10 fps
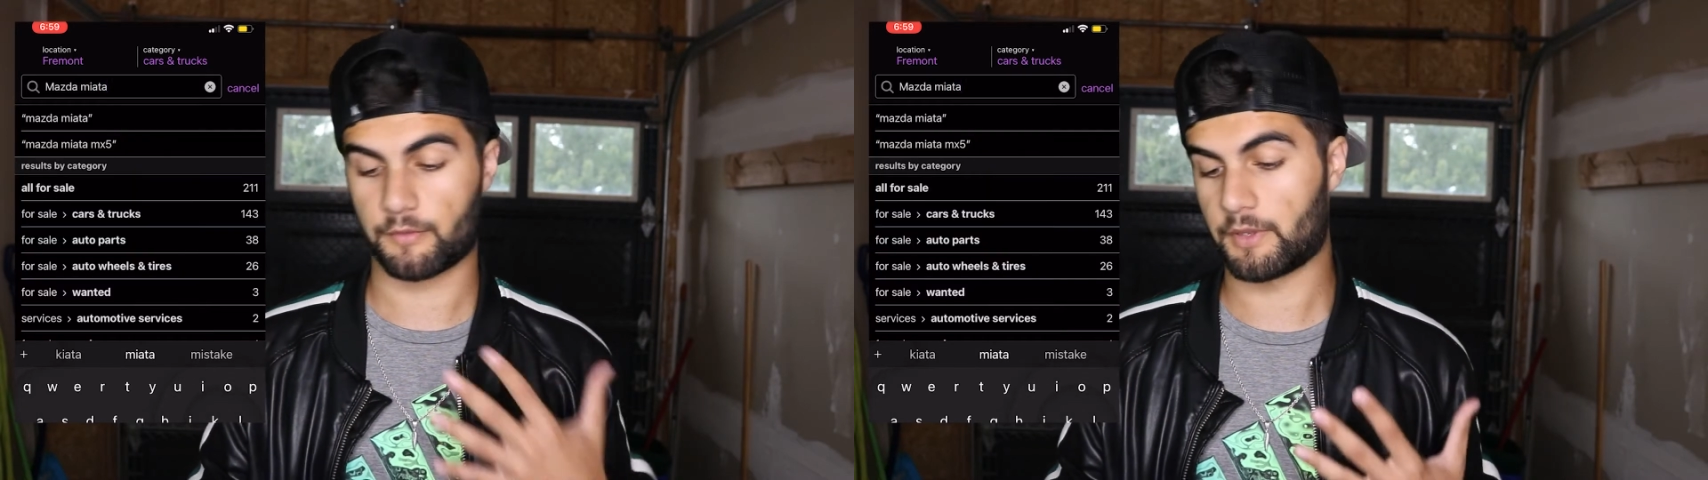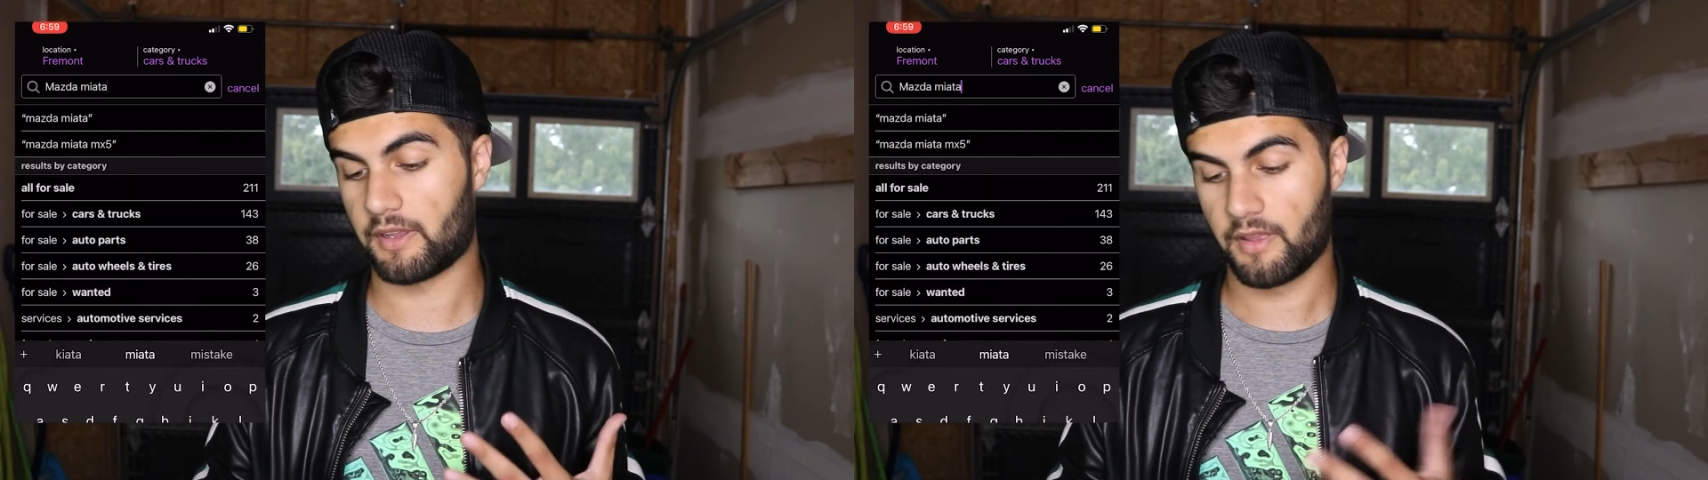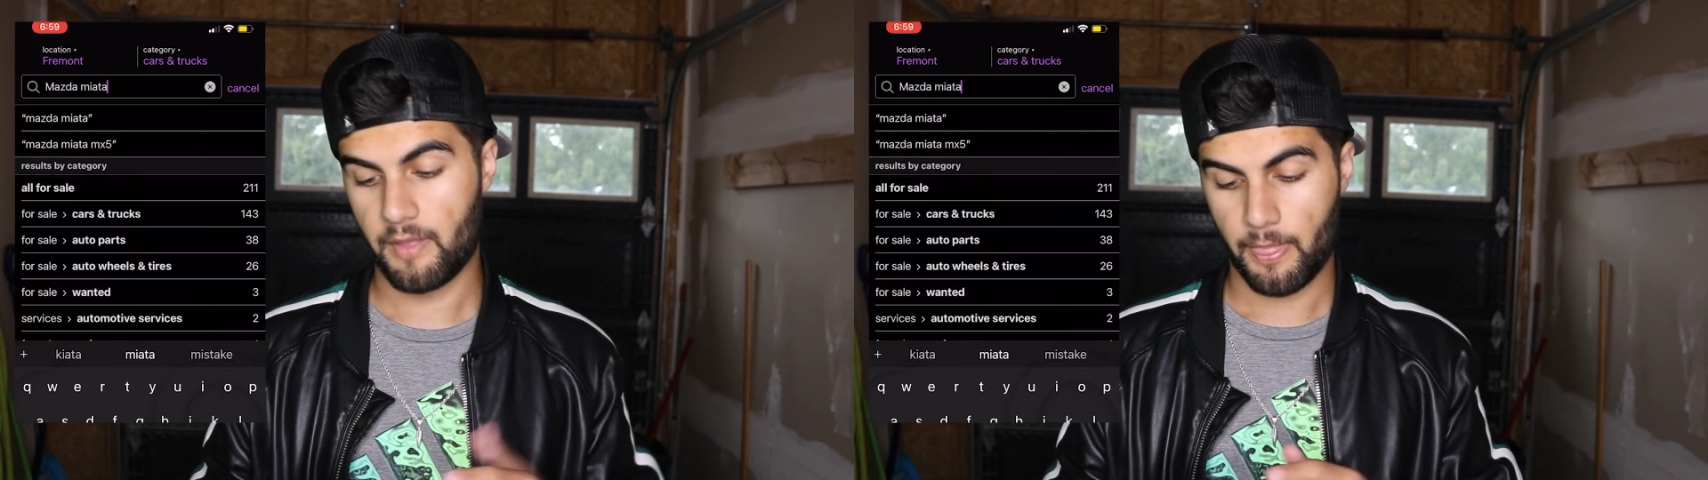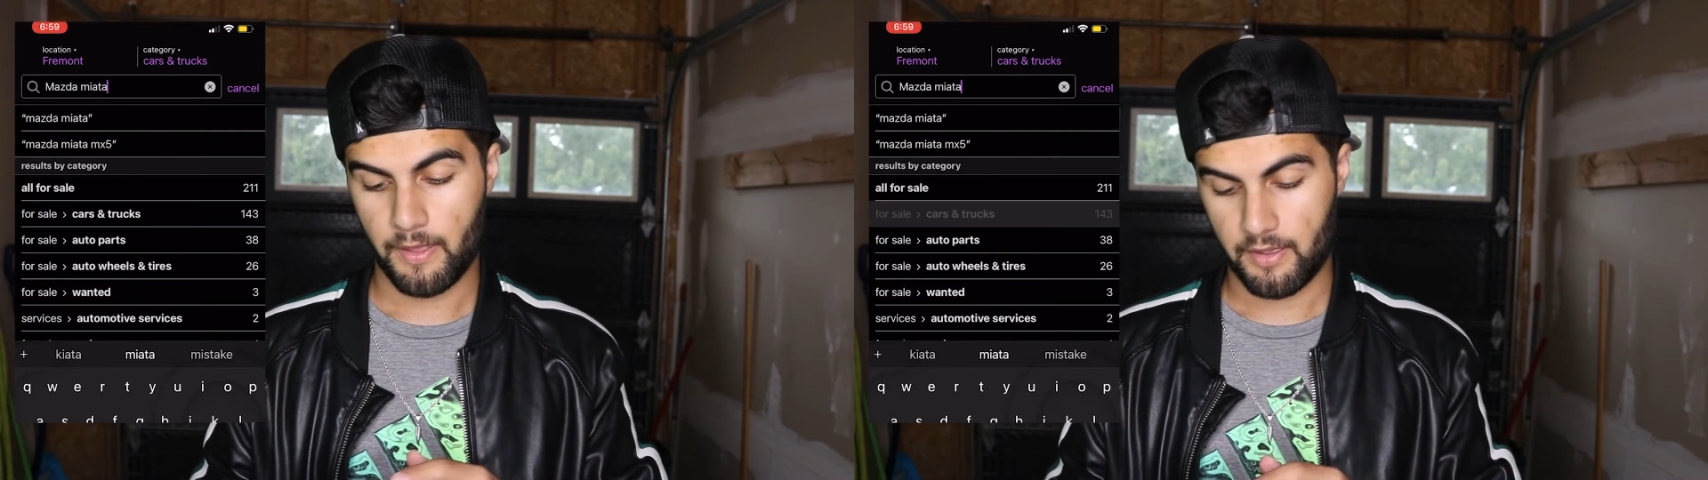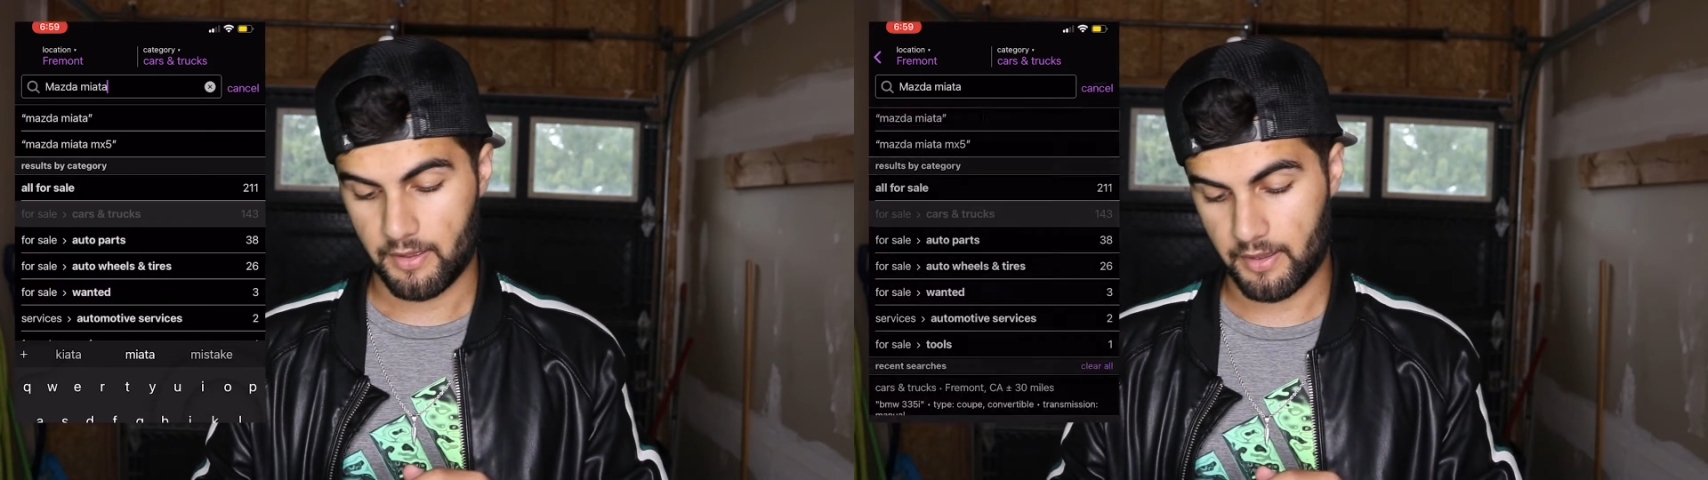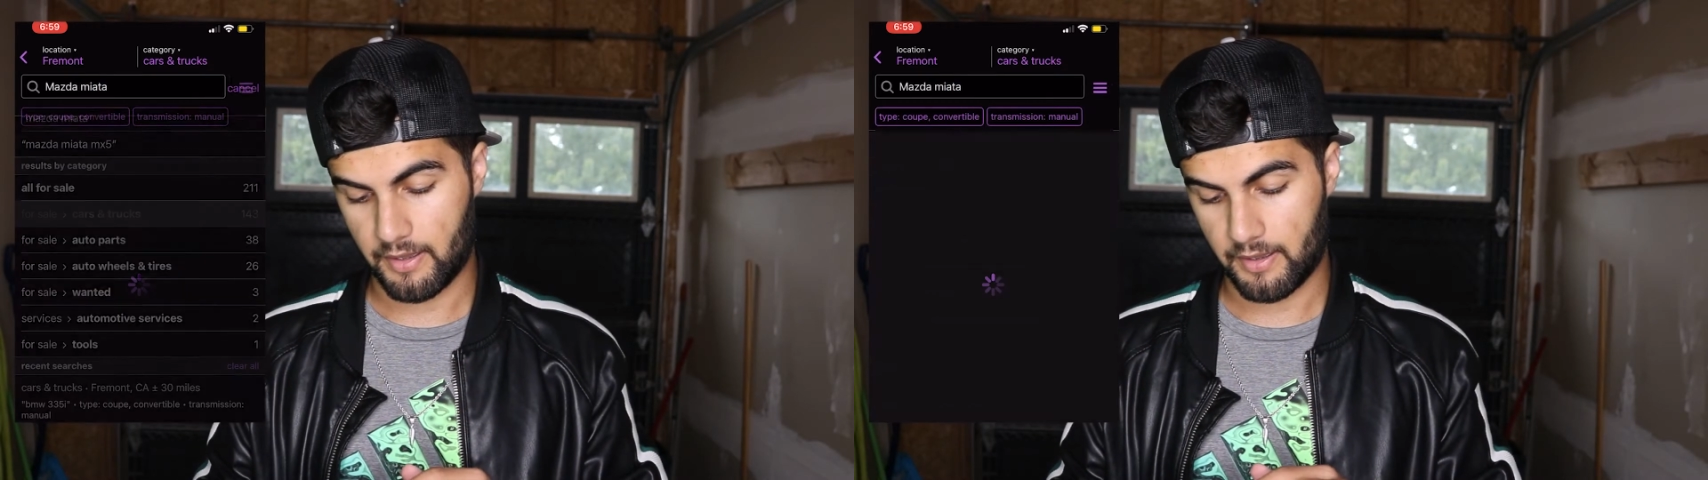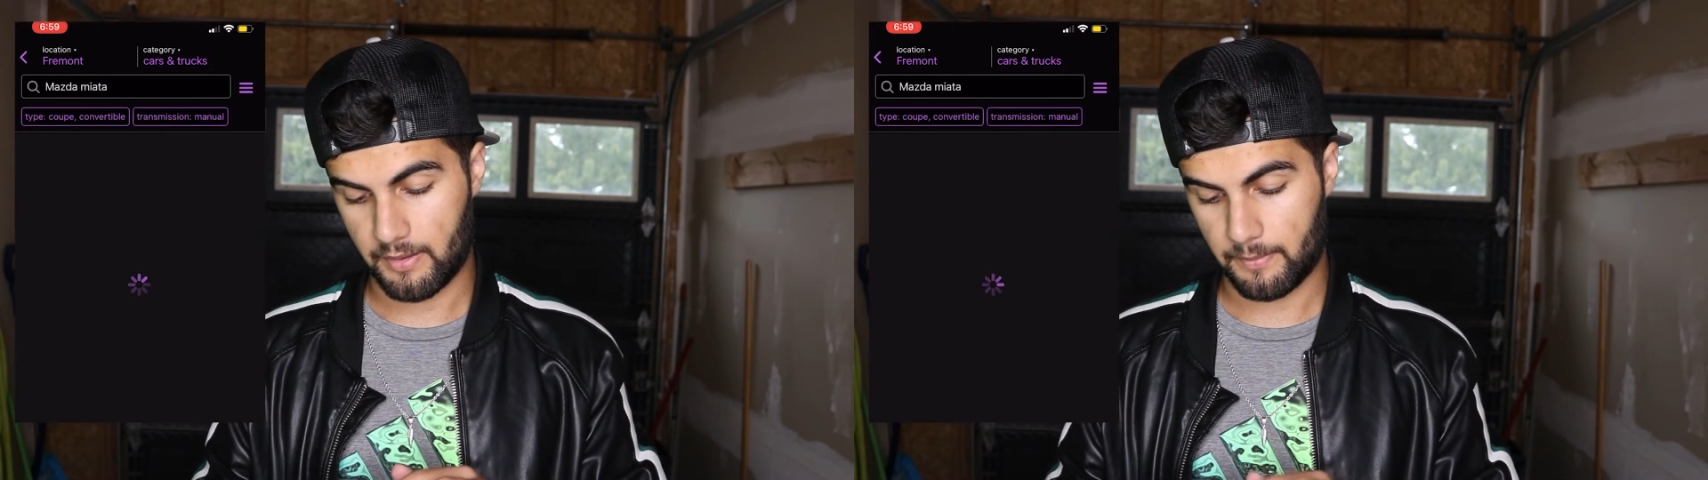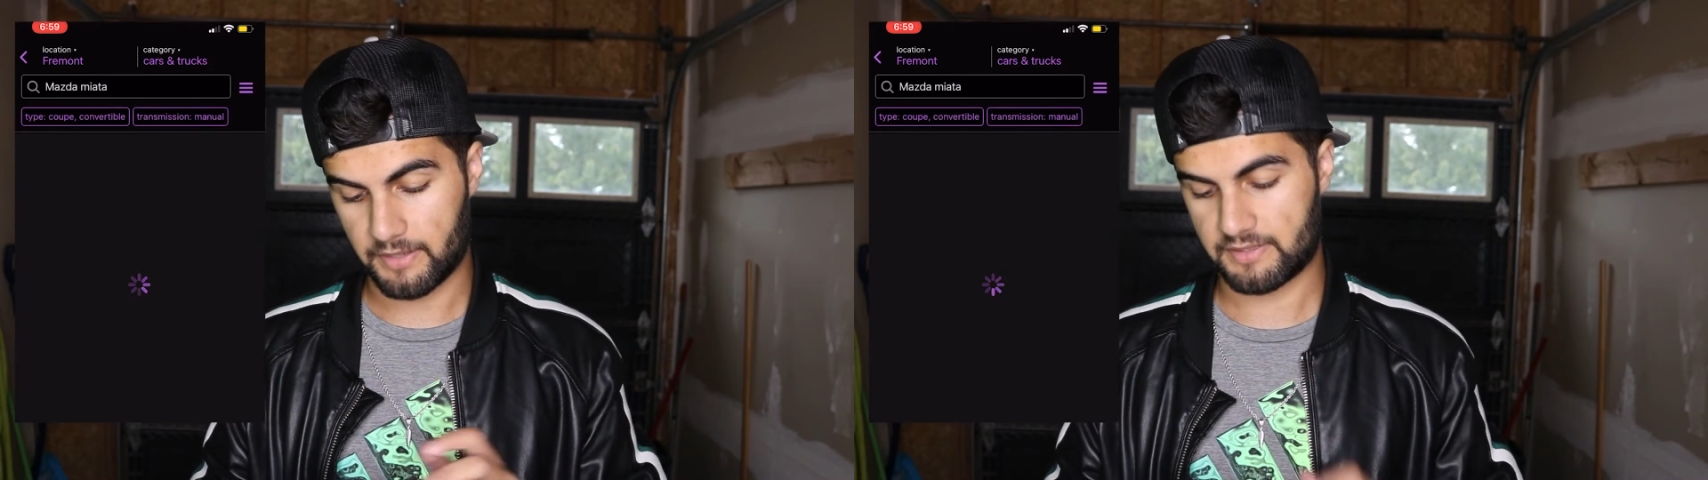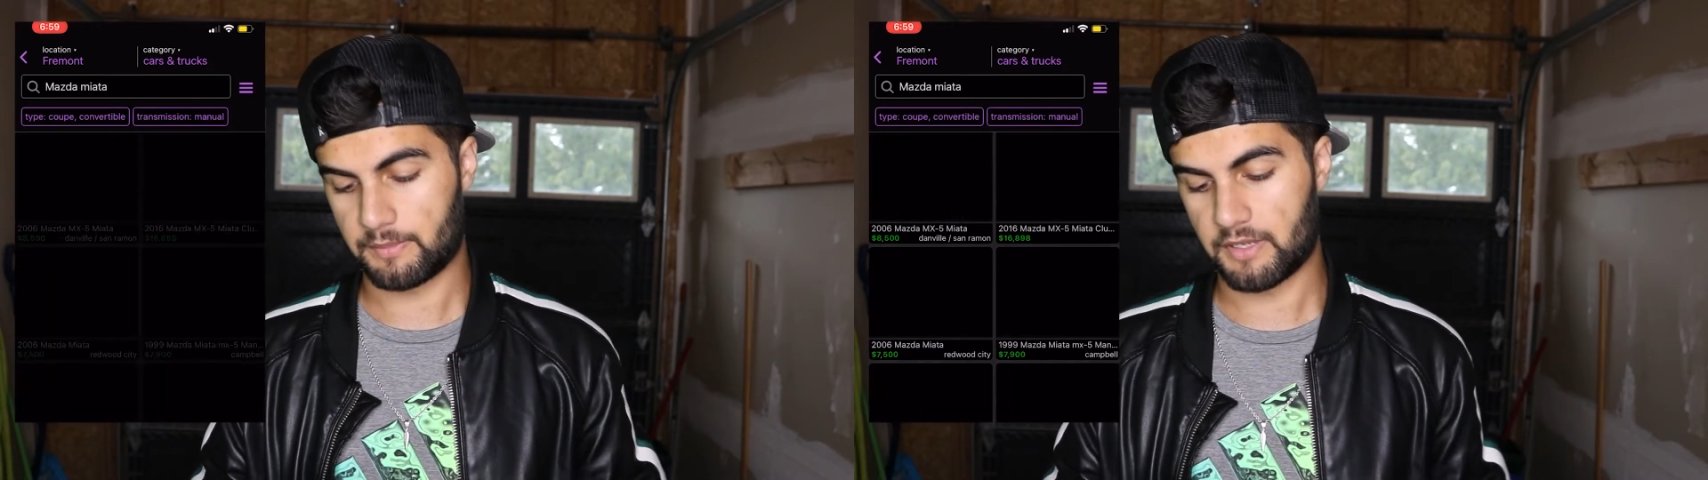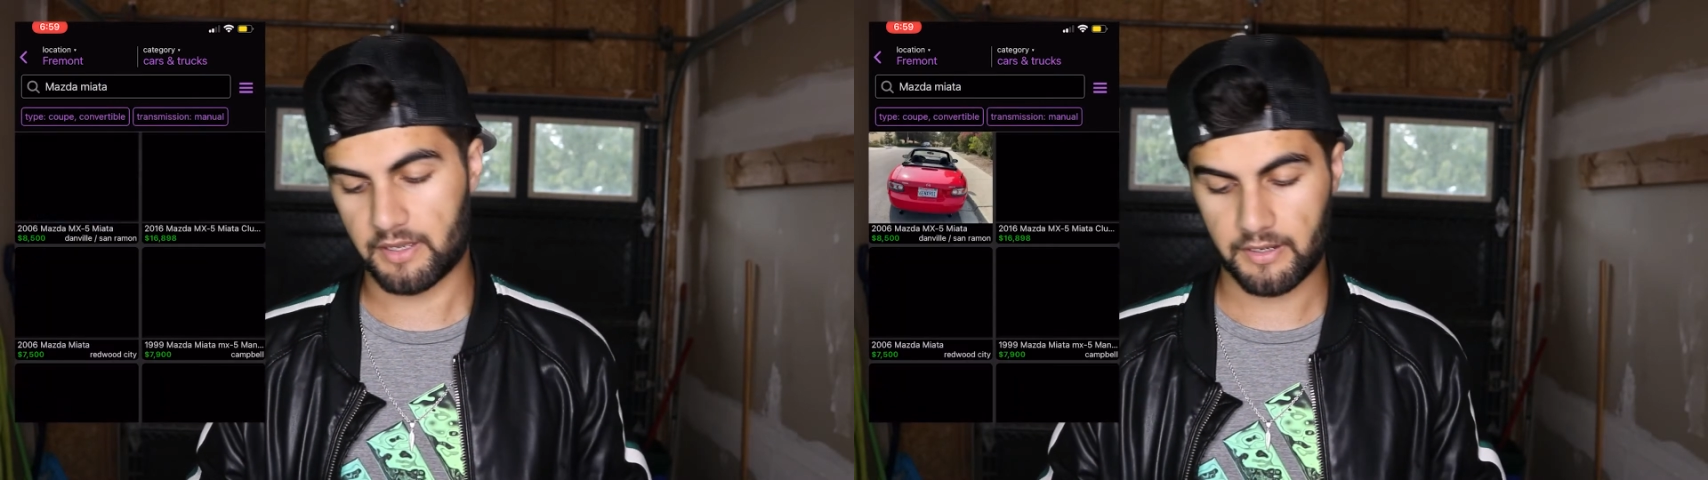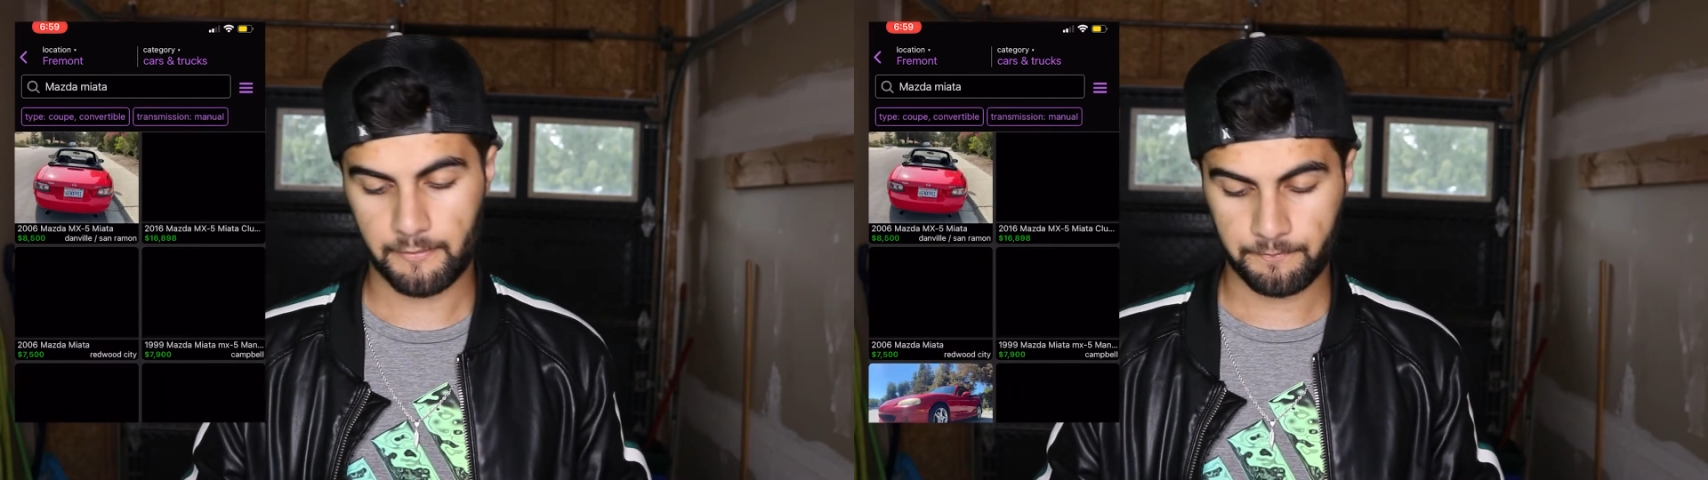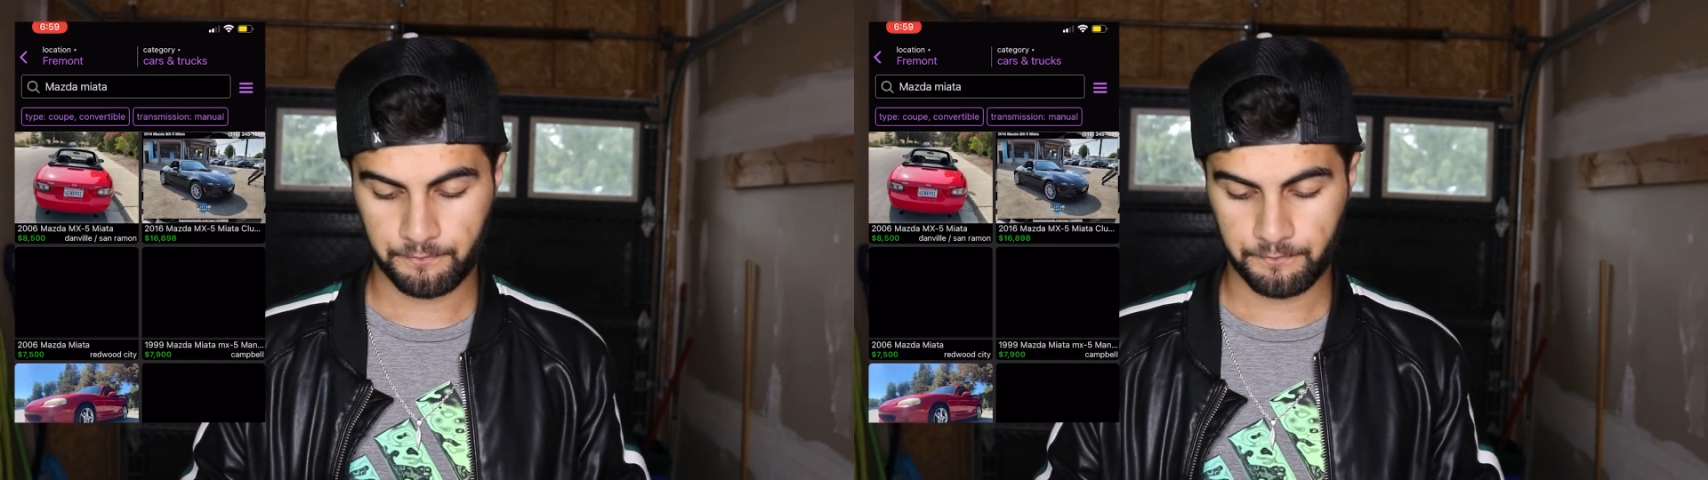me. Mazda Miata.